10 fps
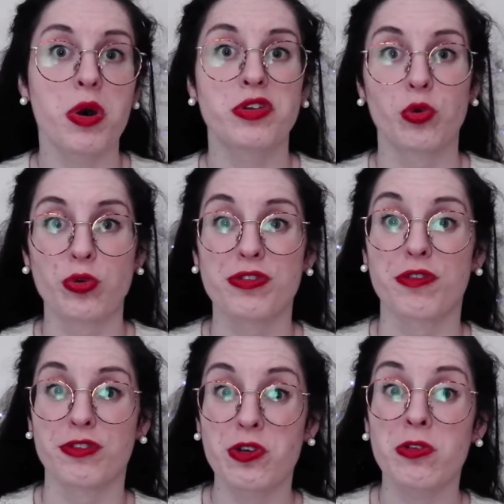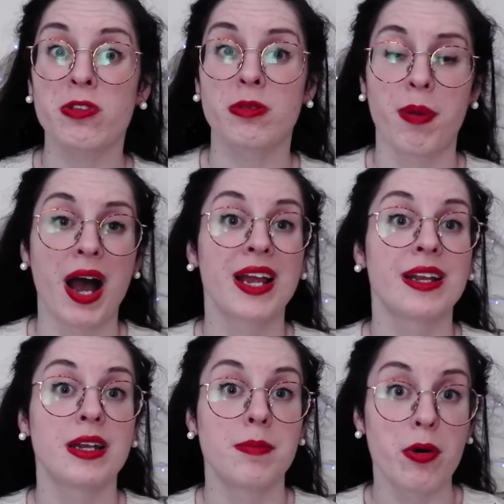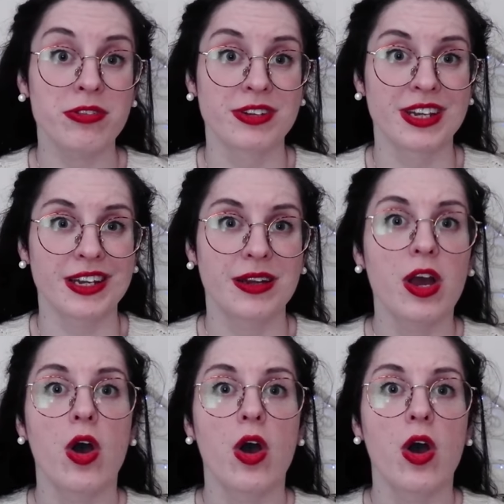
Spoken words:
were daughters of Zeus by Mnemosyne,